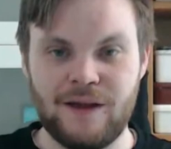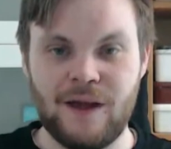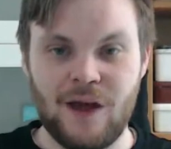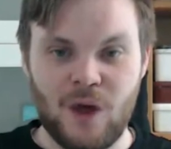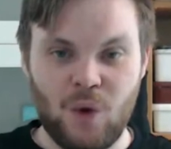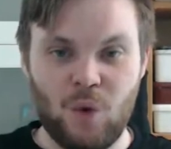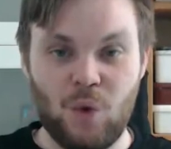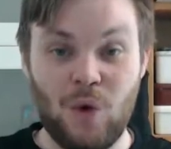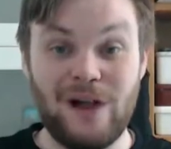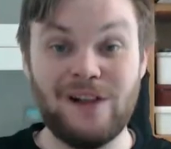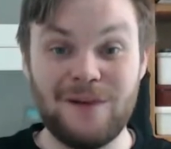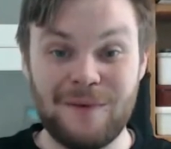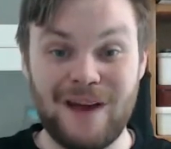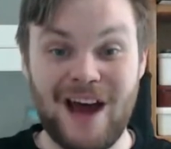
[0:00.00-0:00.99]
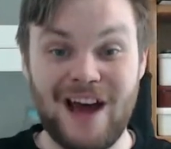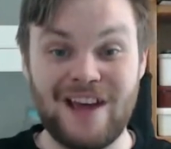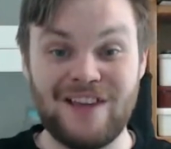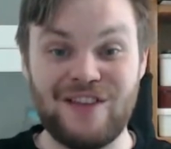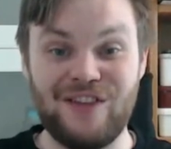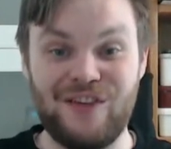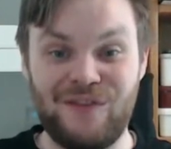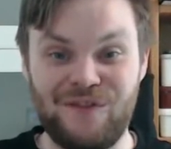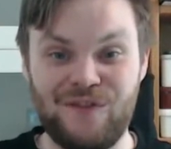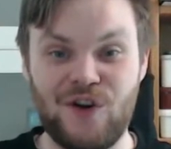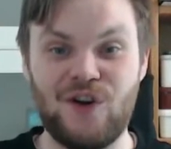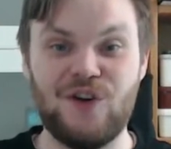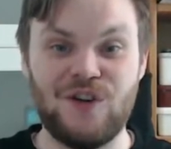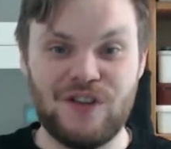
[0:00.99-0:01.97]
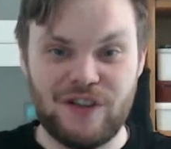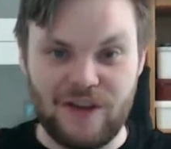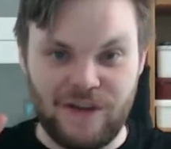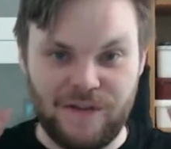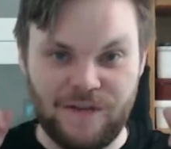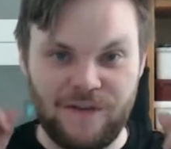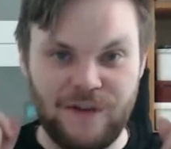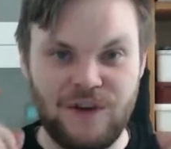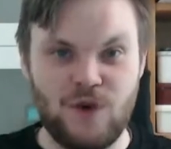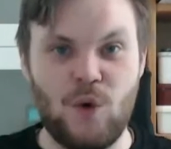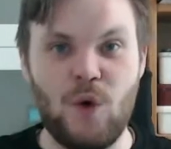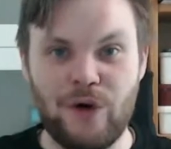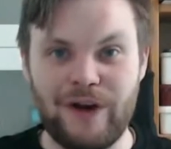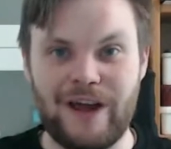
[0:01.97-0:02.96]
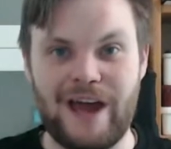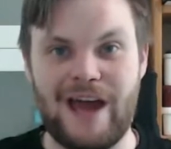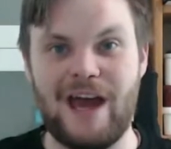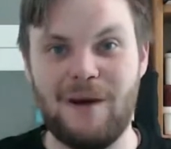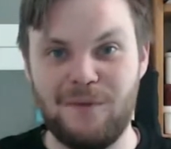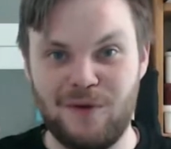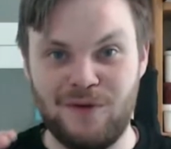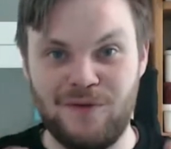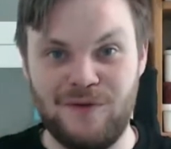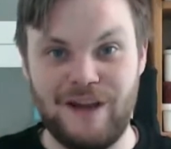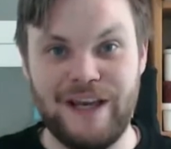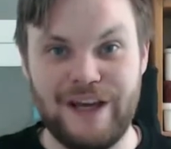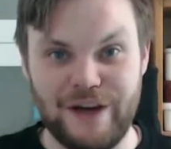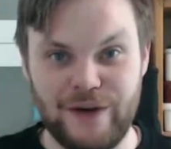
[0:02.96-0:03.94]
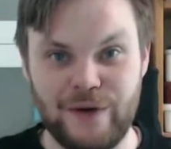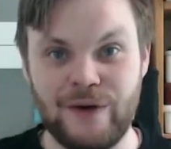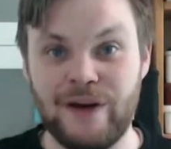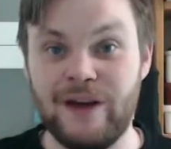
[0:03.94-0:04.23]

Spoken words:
Welcome guys to the first Fjord Hammer video.